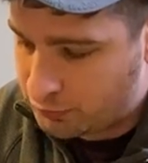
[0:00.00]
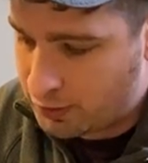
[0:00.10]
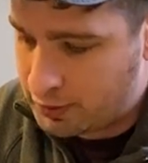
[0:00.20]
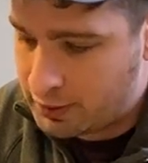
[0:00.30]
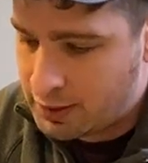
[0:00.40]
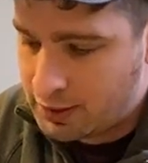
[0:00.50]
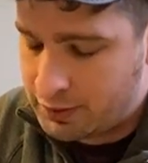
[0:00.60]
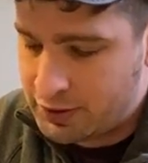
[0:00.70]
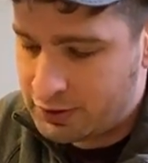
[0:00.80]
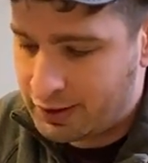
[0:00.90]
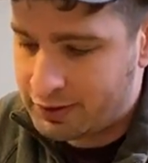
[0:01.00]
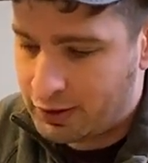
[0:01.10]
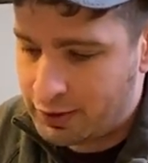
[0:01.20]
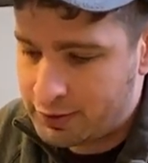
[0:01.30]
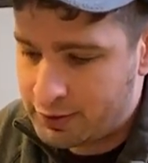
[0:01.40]
run, these are like the
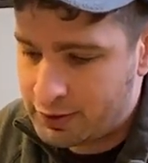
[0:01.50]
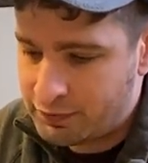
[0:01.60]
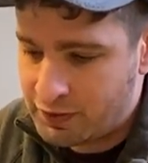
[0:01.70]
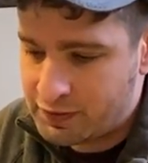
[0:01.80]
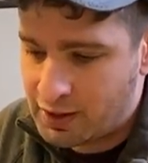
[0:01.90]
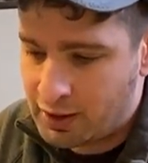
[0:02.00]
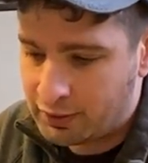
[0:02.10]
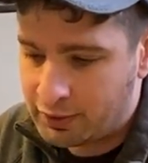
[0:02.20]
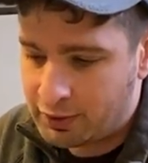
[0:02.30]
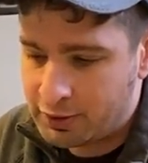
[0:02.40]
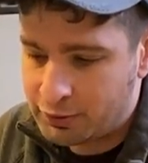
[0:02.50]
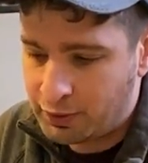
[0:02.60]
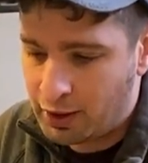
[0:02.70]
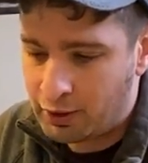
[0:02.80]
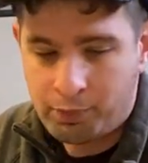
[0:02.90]
$150,
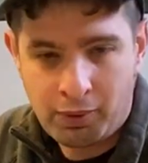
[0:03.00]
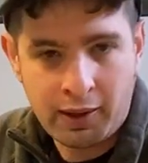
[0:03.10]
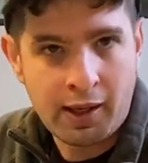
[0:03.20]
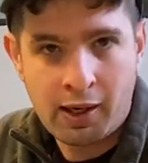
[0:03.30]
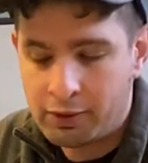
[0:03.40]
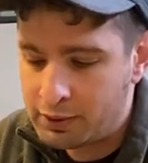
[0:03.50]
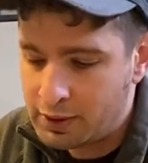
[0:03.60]
$120 probably now.